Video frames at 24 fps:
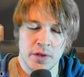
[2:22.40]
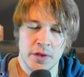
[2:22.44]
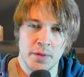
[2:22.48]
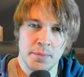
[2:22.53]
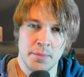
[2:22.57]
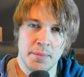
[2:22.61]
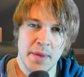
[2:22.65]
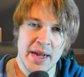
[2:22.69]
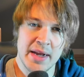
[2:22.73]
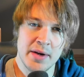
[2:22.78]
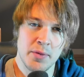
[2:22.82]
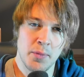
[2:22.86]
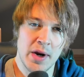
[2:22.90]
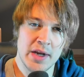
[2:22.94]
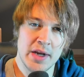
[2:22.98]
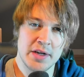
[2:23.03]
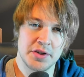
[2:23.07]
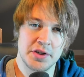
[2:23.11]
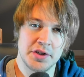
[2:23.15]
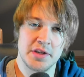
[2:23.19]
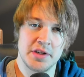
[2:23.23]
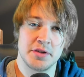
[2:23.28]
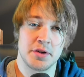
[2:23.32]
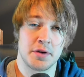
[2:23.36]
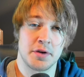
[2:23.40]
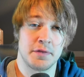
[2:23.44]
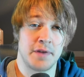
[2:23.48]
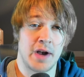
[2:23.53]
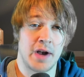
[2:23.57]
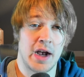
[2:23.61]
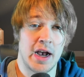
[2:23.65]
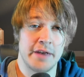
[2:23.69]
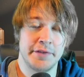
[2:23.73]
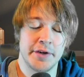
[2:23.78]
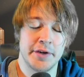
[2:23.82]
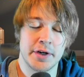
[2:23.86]
The main way she
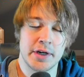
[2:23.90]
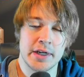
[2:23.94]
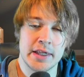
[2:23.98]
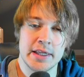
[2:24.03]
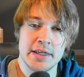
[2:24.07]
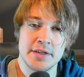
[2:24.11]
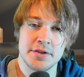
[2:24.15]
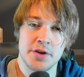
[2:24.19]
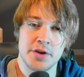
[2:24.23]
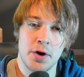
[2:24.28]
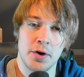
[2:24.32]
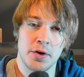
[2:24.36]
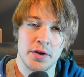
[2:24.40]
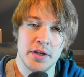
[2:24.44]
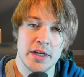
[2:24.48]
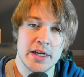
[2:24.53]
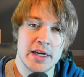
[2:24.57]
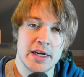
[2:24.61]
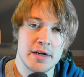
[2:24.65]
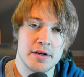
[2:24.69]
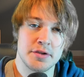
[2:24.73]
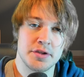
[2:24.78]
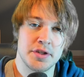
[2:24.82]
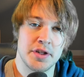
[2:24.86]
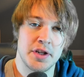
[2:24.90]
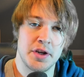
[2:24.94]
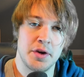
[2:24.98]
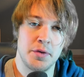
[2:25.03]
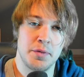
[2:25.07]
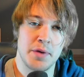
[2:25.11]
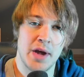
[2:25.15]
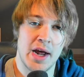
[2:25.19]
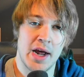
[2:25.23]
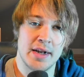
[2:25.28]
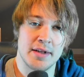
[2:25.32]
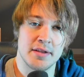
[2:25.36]
survived during these early years in the
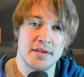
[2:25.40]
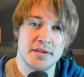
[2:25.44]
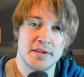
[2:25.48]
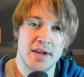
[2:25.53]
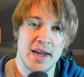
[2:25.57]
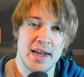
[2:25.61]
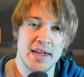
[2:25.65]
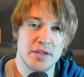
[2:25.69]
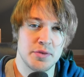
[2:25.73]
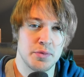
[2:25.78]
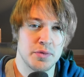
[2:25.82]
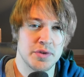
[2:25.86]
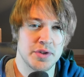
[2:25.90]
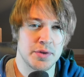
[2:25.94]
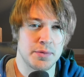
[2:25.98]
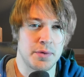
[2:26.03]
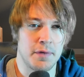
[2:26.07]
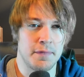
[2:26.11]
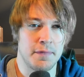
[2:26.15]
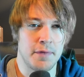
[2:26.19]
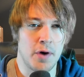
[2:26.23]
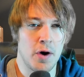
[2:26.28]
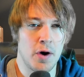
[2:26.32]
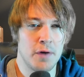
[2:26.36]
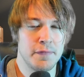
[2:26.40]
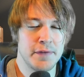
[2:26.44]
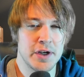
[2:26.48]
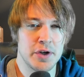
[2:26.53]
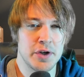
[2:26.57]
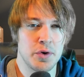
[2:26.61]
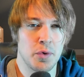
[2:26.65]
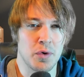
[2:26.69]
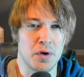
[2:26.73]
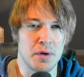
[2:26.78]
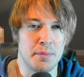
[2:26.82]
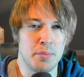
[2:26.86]
United States was a revolving
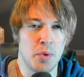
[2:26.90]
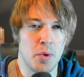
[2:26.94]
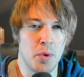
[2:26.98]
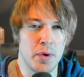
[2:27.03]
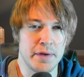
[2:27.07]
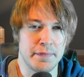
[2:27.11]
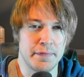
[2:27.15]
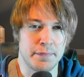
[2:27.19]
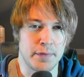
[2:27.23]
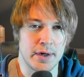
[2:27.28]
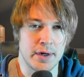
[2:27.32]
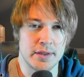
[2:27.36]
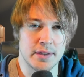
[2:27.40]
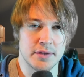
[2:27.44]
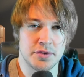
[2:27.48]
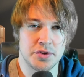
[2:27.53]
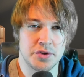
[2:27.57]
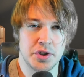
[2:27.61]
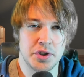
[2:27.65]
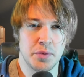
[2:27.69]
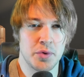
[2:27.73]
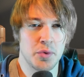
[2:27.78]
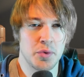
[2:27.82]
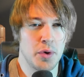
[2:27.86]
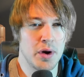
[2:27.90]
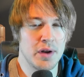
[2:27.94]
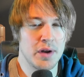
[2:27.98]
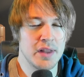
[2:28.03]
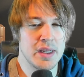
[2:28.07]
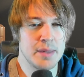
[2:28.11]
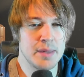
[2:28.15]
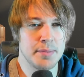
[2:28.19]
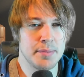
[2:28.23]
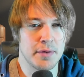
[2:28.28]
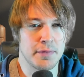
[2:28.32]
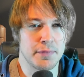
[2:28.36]
door of boyfriends. She would
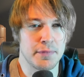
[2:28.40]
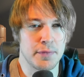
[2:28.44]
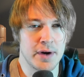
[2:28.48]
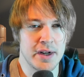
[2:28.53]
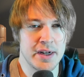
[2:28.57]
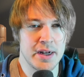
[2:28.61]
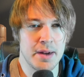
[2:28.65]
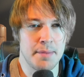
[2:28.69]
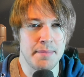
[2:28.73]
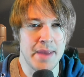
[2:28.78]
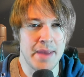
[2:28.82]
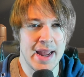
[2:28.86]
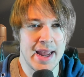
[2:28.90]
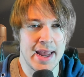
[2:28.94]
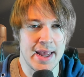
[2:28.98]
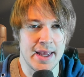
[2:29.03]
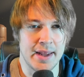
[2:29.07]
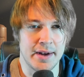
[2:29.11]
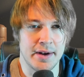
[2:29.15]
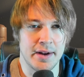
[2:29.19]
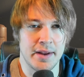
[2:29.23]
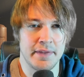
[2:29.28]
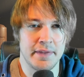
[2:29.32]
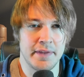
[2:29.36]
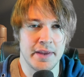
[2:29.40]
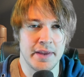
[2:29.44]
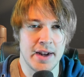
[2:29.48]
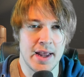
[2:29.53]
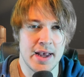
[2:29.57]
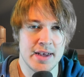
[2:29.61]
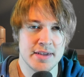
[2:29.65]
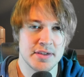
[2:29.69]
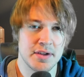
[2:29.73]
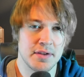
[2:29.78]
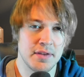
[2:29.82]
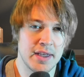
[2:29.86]
quickly befriend a man and then
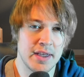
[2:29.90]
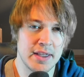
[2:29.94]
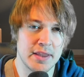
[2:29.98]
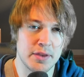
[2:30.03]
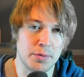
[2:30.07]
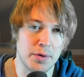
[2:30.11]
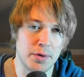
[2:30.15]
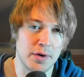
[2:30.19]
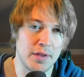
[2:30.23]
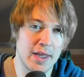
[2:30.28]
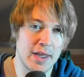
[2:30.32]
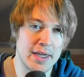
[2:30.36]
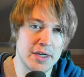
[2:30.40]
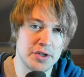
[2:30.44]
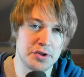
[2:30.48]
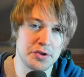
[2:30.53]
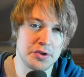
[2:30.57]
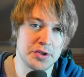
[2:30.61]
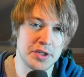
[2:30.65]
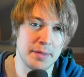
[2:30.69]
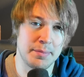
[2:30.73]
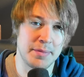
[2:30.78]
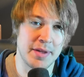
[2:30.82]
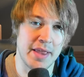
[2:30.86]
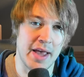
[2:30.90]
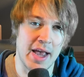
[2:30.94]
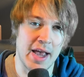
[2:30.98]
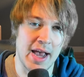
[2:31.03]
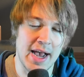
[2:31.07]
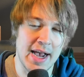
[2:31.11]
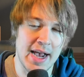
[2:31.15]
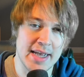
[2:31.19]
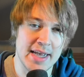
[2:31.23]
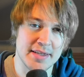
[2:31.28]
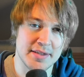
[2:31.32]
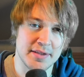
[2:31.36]
escalate the relationship to the
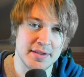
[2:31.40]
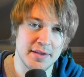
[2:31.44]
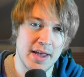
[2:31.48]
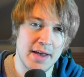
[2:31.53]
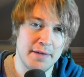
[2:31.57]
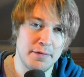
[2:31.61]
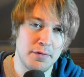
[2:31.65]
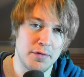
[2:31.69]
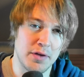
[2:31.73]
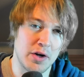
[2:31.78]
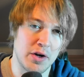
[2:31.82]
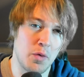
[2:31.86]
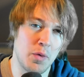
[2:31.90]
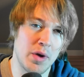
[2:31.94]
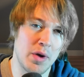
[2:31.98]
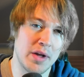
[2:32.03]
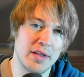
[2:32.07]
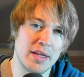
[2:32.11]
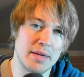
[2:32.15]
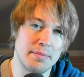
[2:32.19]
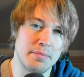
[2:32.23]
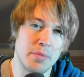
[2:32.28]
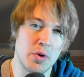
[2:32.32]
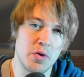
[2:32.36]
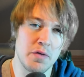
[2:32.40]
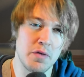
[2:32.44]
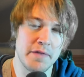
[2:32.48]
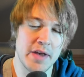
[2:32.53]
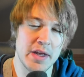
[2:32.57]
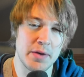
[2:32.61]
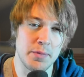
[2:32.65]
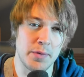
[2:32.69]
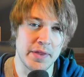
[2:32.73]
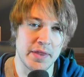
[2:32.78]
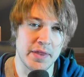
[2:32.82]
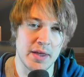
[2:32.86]
highest level and quickly move
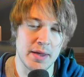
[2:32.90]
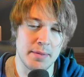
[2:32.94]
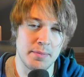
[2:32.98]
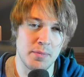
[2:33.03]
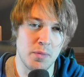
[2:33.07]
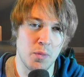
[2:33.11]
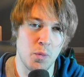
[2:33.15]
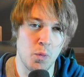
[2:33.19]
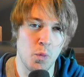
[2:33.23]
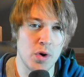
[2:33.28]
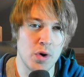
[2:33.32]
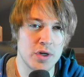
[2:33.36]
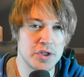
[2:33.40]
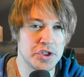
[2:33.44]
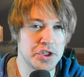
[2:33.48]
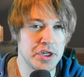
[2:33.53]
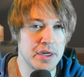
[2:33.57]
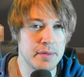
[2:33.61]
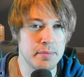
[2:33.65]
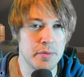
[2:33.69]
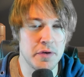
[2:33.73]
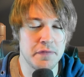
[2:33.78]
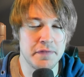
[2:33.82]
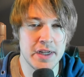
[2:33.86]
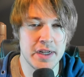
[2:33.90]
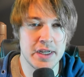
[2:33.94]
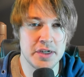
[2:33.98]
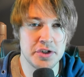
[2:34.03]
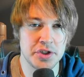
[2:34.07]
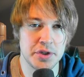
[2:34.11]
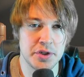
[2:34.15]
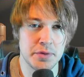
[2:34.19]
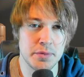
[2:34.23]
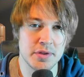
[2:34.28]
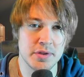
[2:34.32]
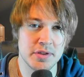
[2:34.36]
in with them. Once she moved in,
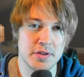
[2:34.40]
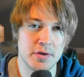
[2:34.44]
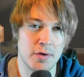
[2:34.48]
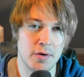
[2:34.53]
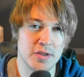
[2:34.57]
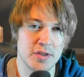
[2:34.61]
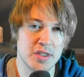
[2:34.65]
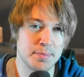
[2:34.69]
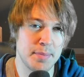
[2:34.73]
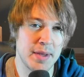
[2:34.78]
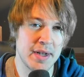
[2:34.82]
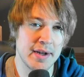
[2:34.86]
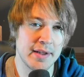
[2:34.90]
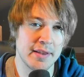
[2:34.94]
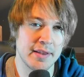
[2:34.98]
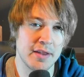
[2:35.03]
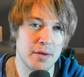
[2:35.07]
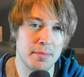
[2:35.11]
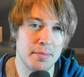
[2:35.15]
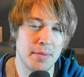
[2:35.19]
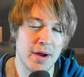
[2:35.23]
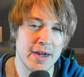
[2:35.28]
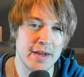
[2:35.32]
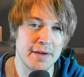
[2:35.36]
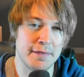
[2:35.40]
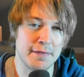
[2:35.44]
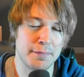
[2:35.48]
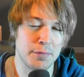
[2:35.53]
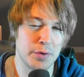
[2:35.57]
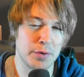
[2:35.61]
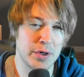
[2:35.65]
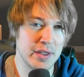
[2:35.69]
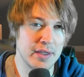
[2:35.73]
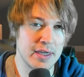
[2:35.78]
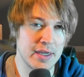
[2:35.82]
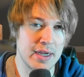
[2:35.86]
she would start spending their money
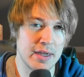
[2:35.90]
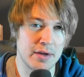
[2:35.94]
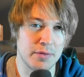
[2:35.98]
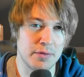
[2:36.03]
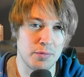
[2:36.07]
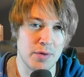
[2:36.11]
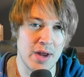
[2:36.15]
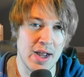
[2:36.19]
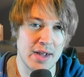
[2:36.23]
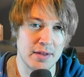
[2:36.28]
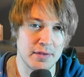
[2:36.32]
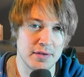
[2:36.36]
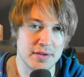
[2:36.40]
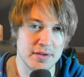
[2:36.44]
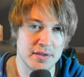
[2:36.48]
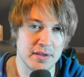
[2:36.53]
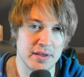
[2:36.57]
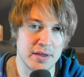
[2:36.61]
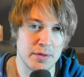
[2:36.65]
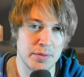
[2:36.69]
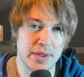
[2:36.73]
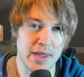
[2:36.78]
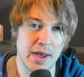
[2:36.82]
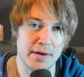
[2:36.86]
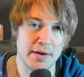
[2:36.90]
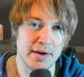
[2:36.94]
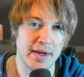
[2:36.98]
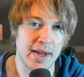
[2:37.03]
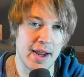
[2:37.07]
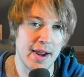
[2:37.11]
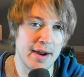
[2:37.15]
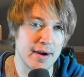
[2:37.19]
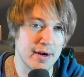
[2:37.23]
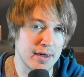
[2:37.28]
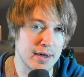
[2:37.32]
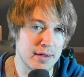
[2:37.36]
freely and recklessly without a
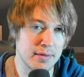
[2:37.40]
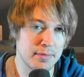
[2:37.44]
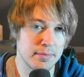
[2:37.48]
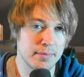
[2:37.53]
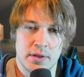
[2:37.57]
care.